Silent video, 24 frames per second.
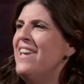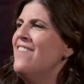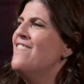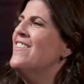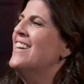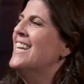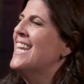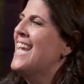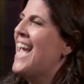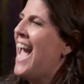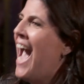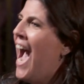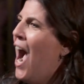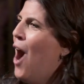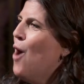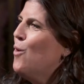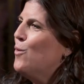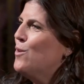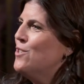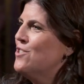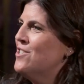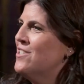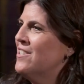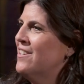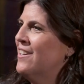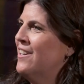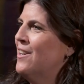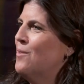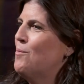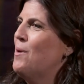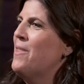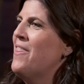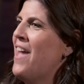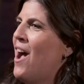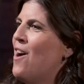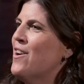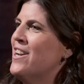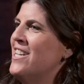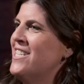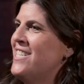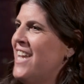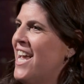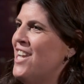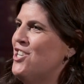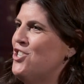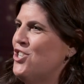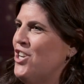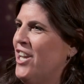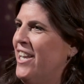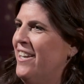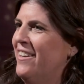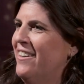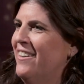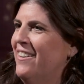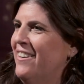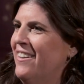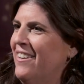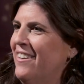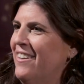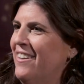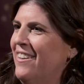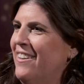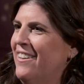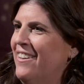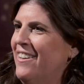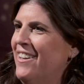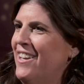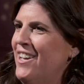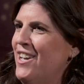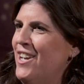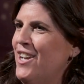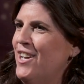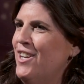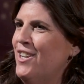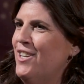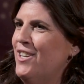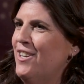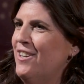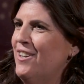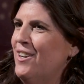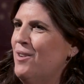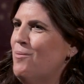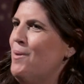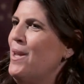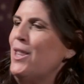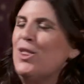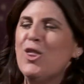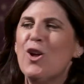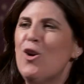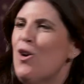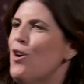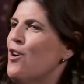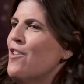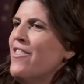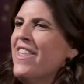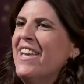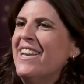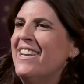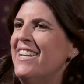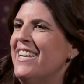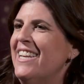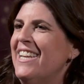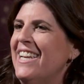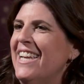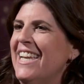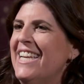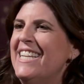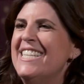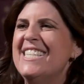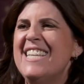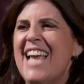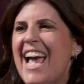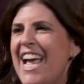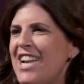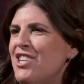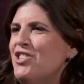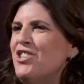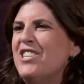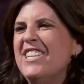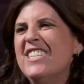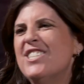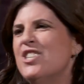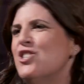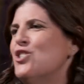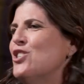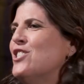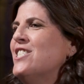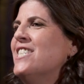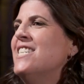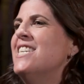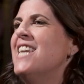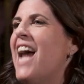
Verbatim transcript: even count without intention. We learn that intention isn't just